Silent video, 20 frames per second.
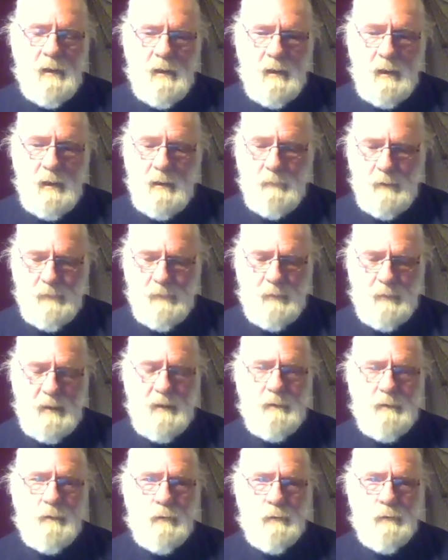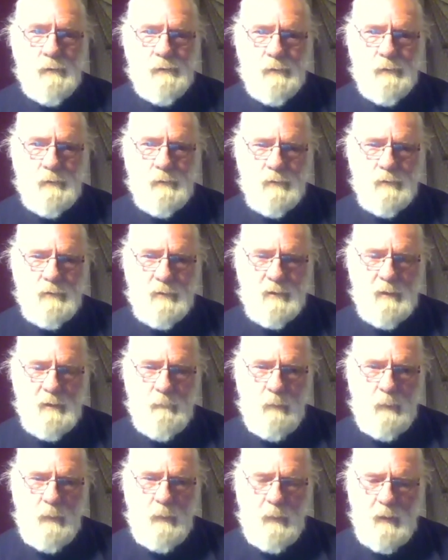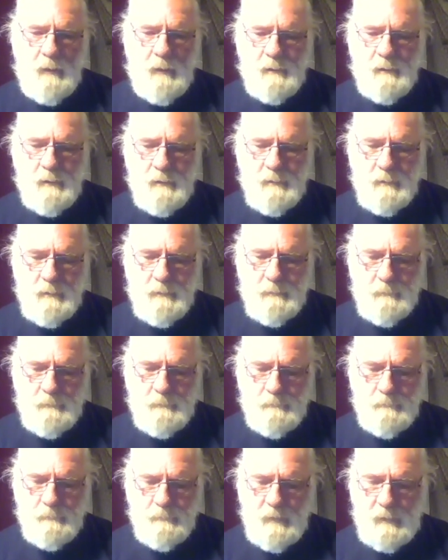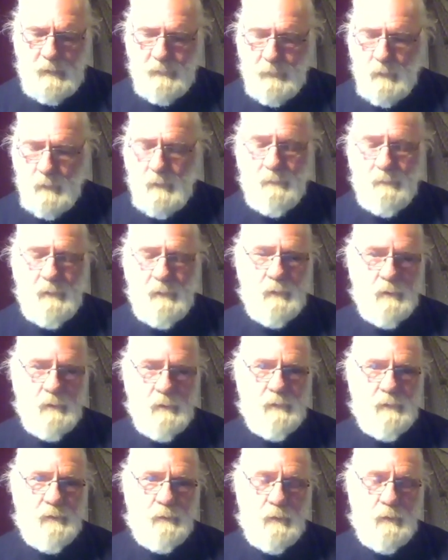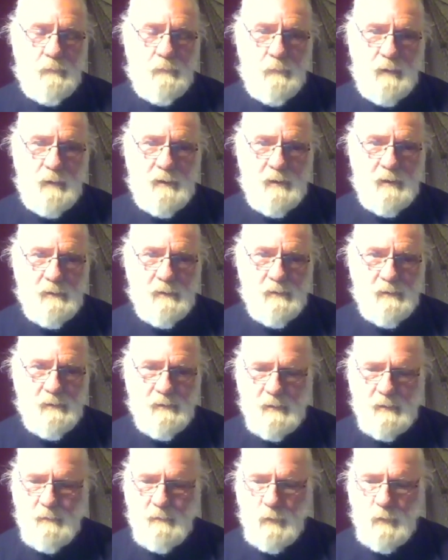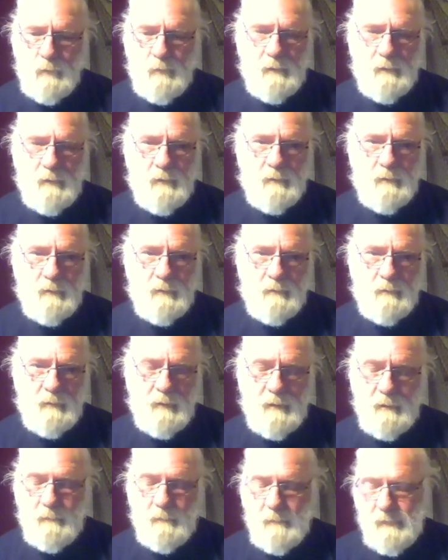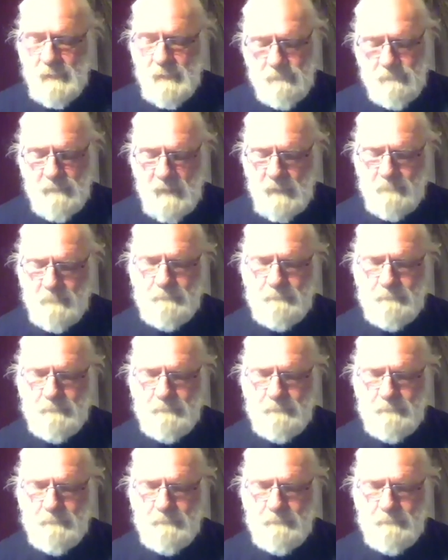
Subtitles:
It was behind closed doors. I do have the notes from the meetings and what went on, and it was, yeah.